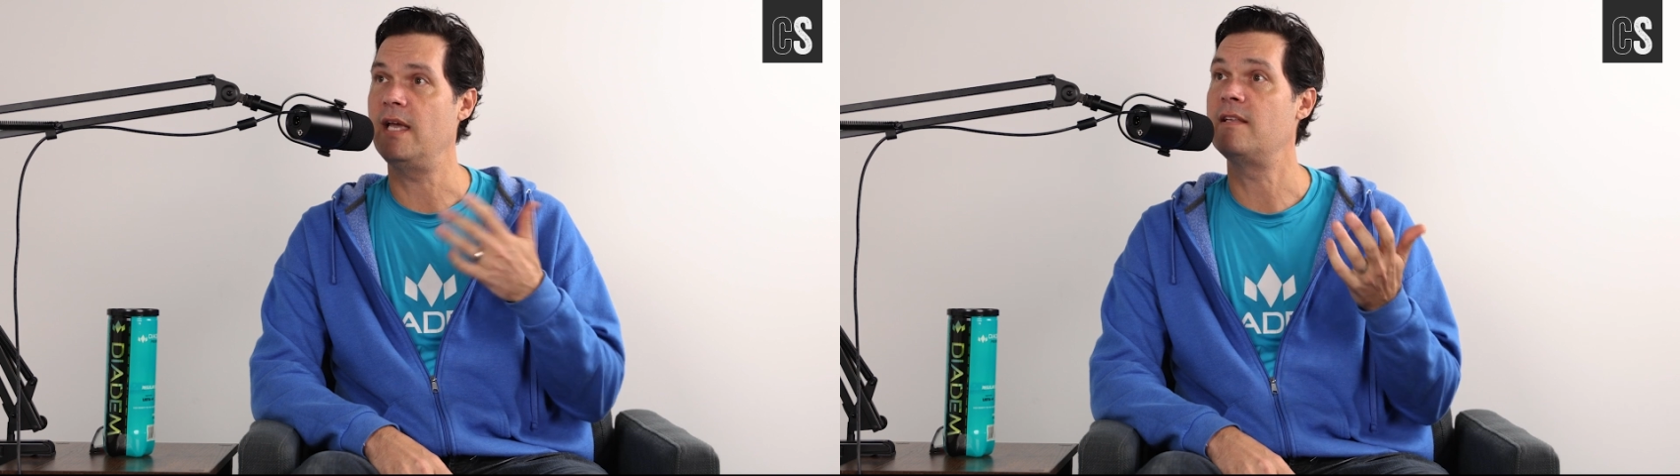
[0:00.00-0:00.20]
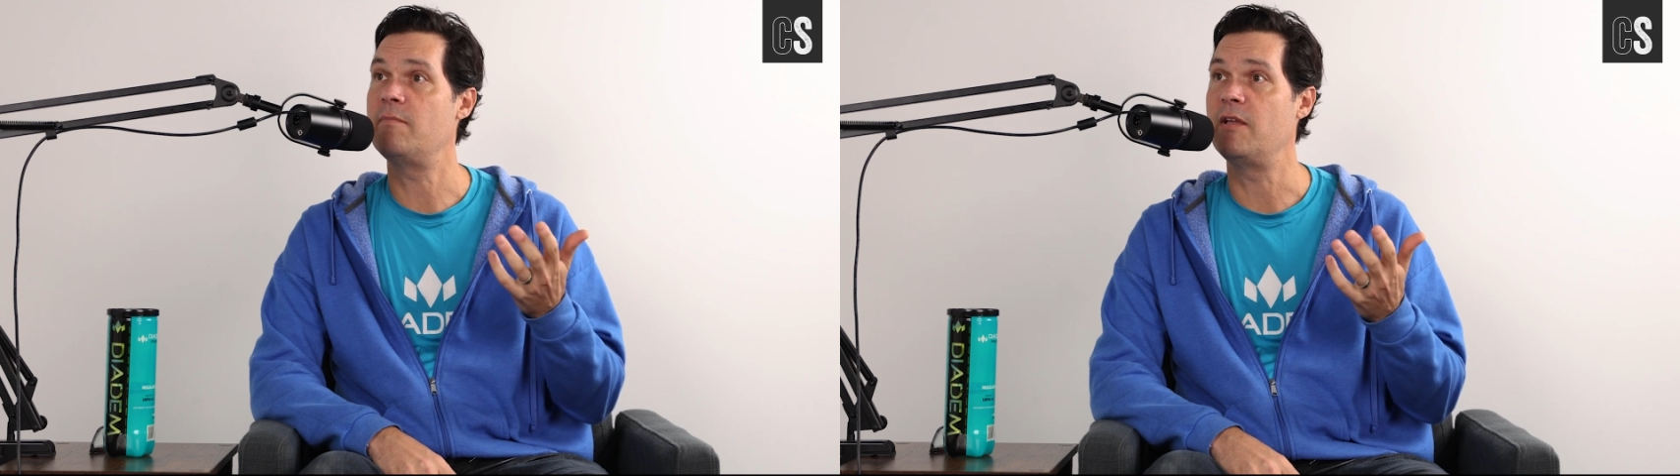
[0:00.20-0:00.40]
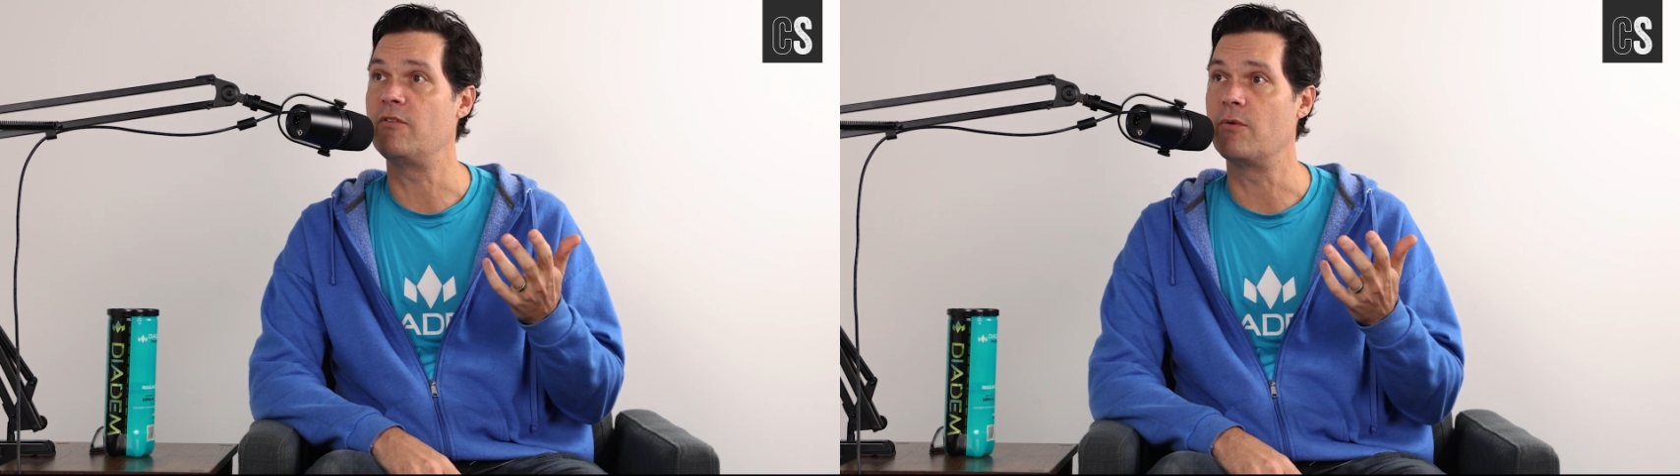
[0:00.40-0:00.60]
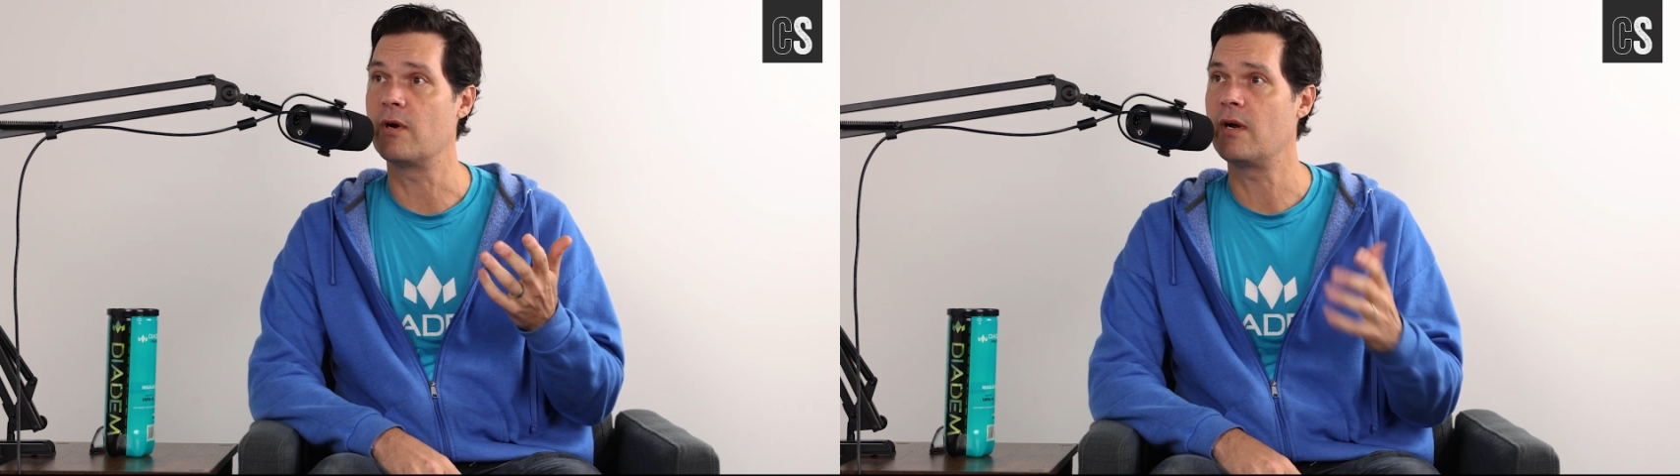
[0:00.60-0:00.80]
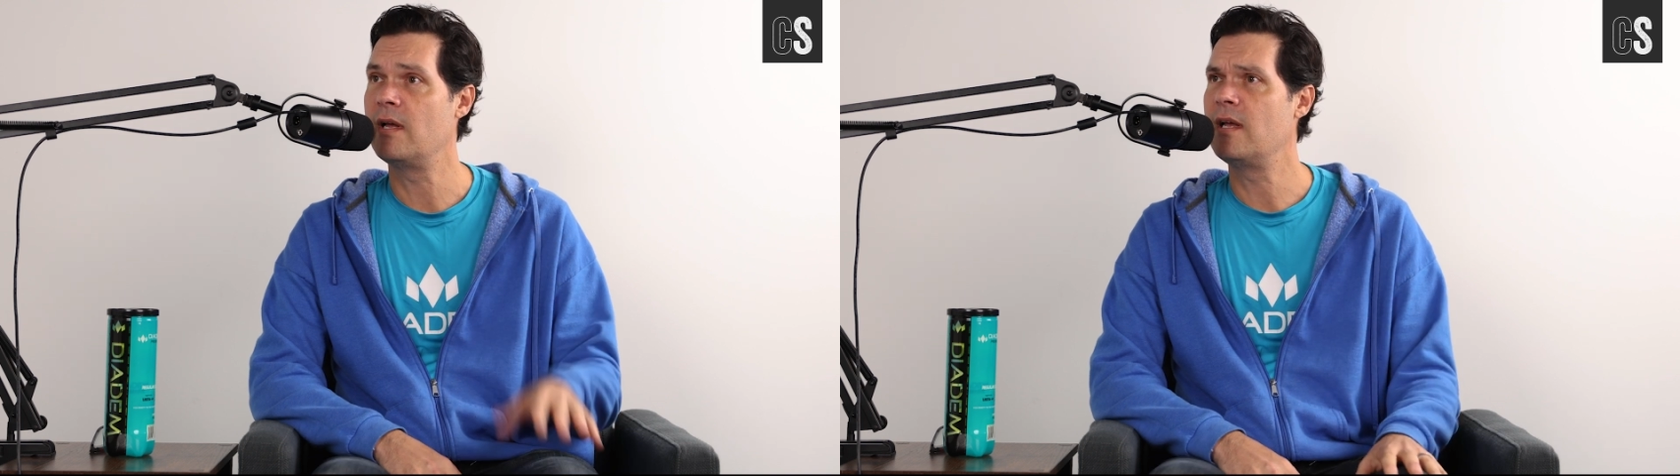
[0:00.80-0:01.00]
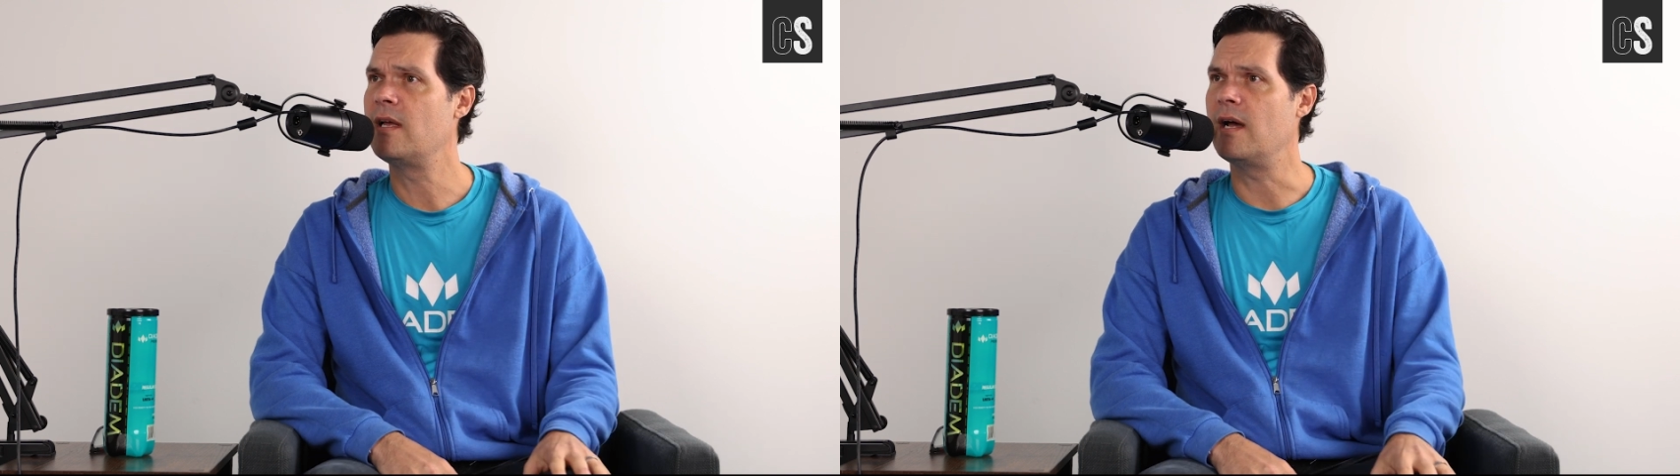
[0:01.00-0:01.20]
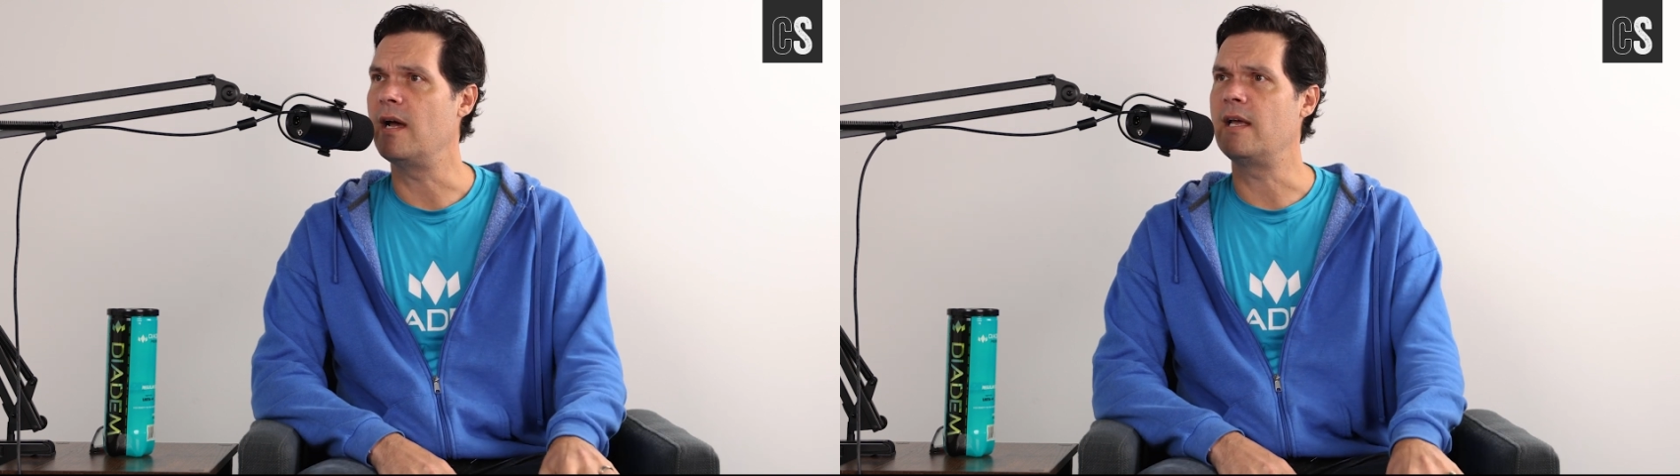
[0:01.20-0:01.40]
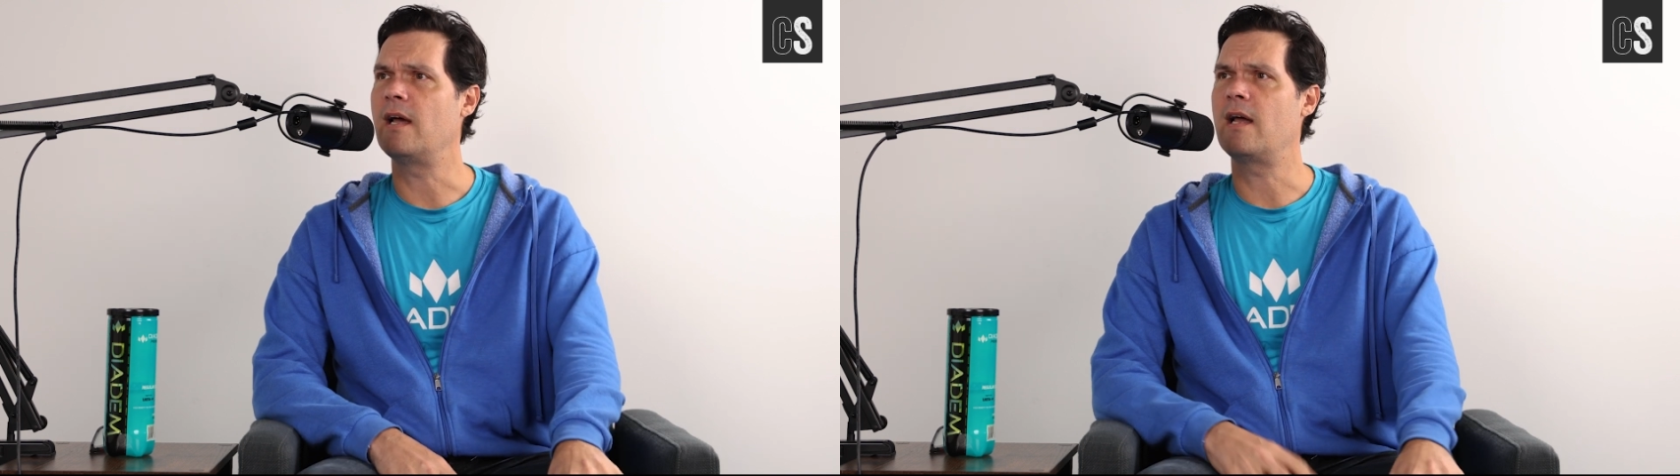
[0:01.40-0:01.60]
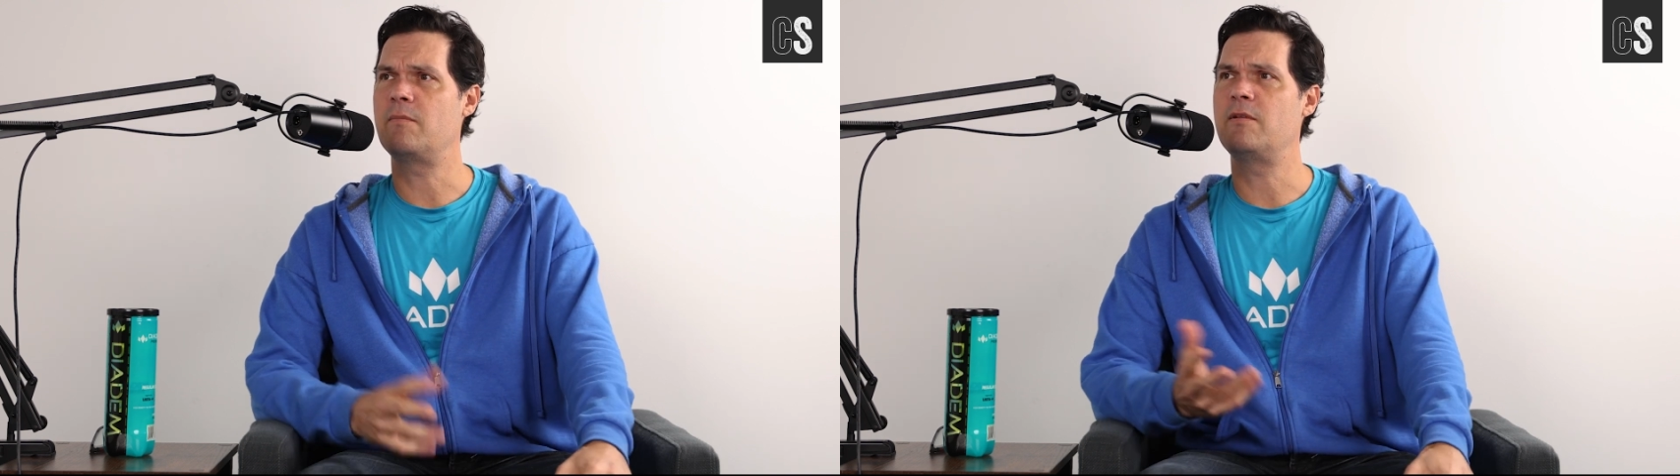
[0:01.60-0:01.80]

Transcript: ATP tour. He got up